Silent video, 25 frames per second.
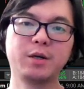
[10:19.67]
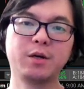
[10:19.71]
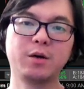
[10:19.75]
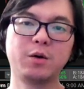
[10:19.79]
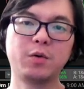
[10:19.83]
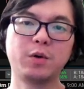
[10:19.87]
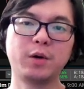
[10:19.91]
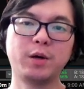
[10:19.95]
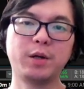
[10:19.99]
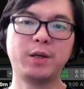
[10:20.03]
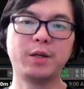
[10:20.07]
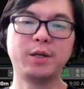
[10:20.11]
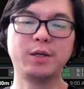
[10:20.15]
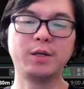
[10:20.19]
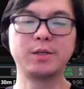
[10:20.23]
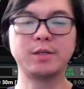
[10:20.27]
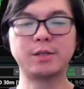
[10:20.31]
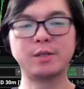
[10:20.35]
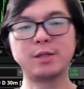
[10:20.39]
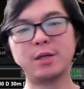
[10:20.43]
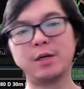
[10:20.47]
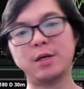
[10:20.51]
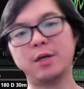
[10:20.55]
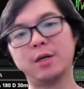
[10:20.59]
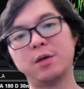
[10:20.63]
okay, next
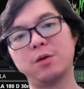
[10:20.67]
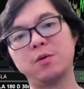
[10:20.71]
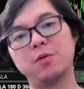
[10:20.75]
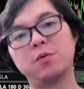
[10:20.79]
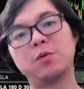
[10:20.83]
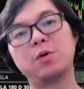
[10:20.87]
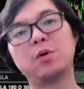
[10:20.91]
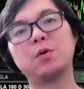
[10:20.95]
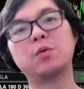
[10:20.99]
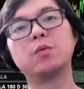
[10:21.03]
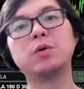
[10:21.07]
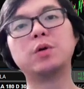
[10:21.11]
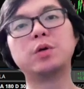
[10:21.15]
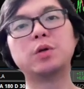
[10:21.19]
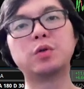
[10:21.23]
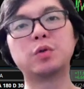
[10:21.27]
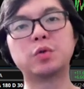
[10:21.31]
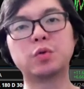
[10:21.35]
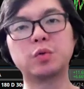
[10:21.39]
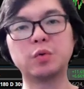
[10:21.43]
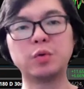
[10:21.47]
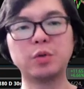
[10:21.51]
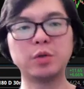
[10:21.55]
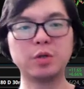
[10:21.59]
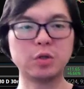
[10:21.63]
time when we're
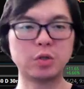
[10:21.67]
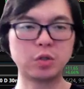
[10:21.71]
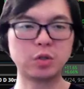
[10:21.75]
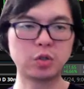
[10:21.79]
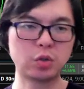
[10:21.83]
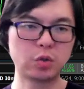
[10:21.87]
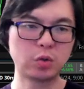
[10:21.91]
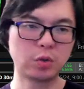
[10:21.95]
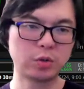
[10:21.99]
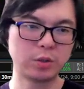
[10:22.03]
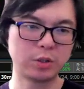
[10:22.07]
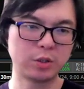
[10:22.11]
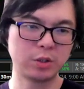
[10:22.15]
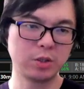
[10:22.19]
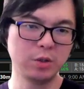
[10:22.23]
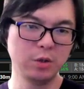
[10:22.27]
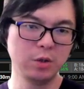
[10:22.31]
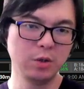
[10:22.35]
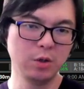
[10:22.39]
doing the short